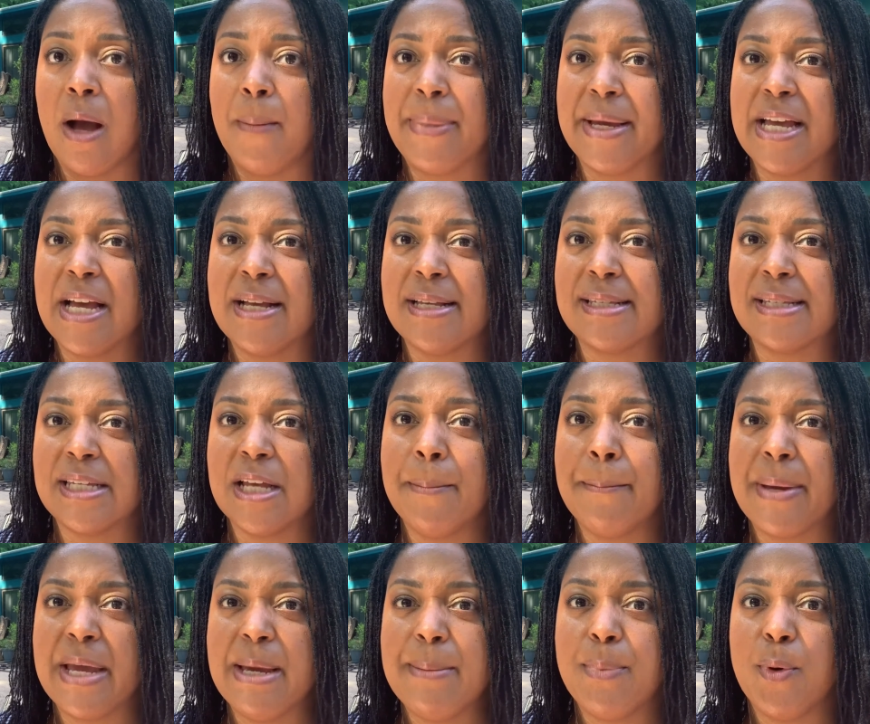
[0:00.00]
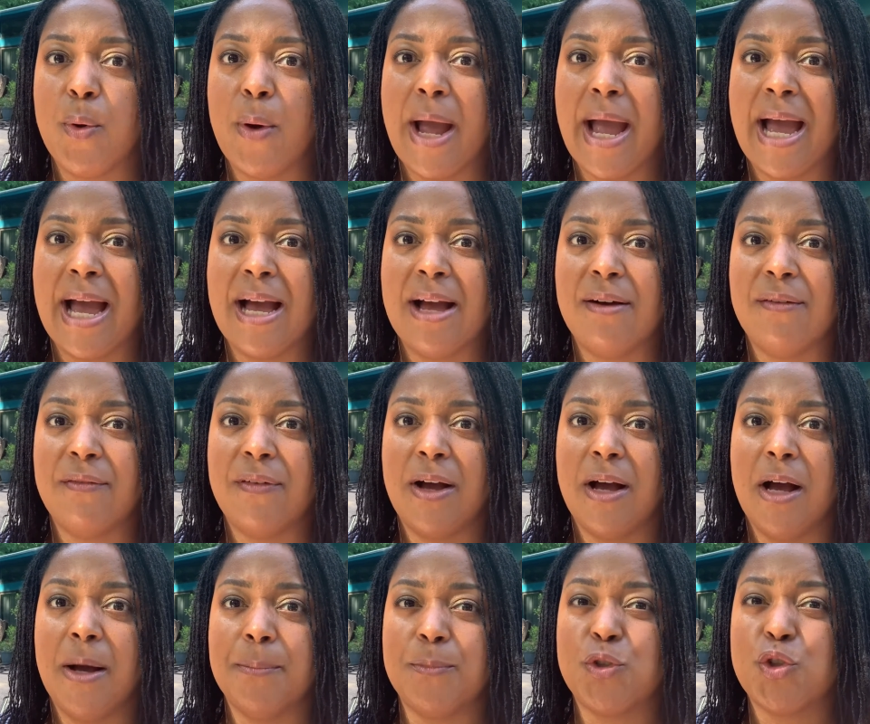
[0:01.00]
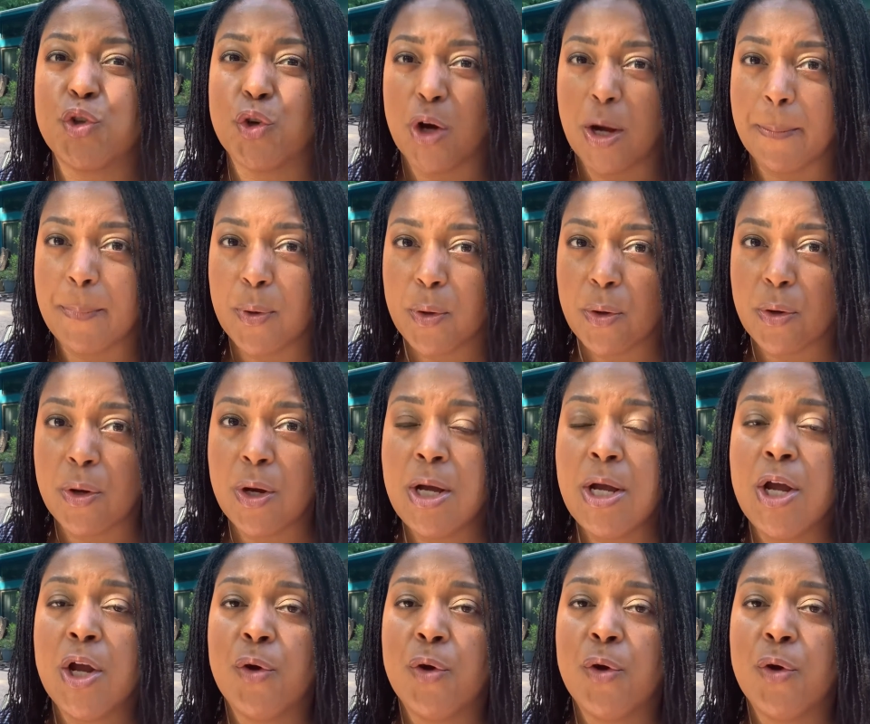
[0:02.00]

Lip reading: because some people have trouble